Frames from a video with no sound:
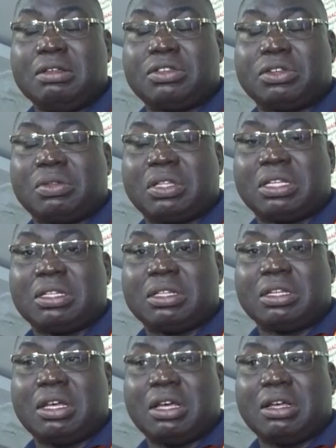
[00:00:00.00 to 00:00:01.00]
so
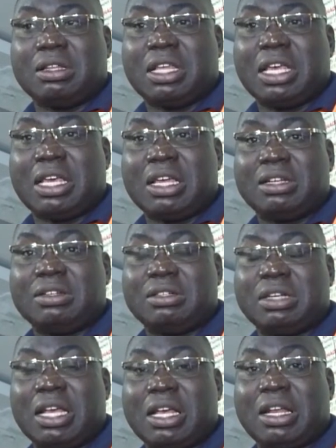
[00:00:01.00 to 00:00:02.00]
that
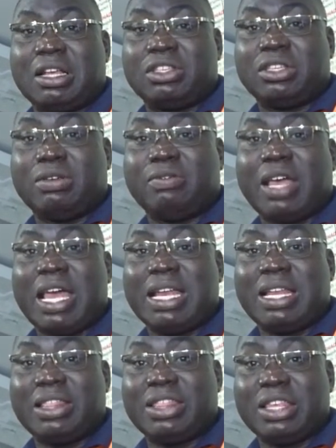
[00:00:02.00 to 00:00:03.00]
they can achieve
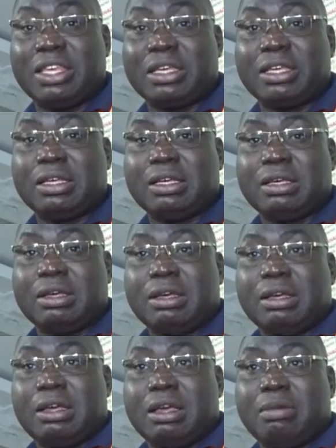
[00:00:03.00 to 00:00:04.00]
anything,
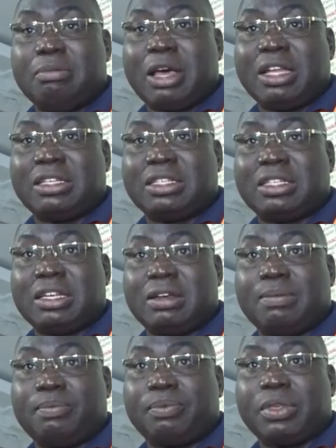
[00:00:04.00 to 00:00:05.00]
but
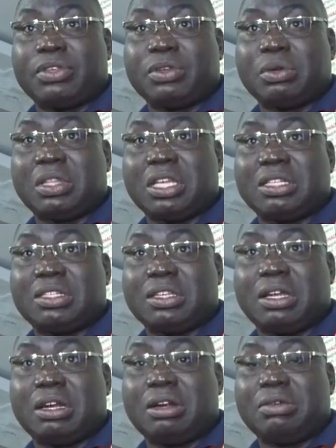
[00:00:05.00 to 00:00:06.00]
so
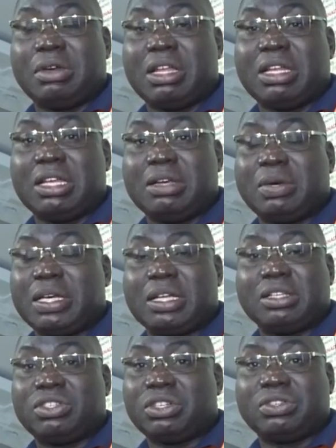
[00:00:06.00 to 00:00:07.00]
that really we
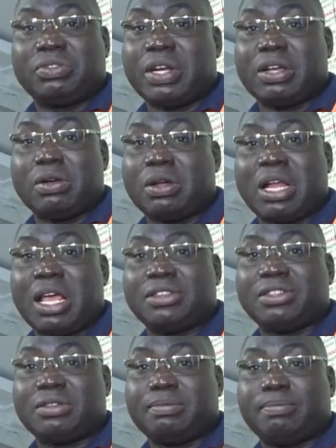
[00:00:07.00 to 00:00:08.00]
can just
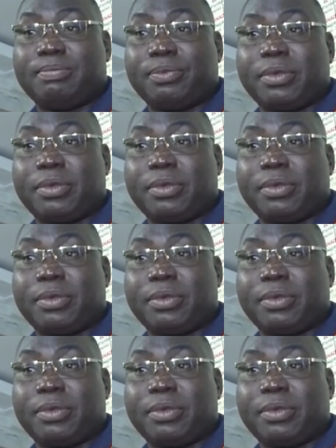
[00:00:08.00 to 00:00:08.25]
recognize them.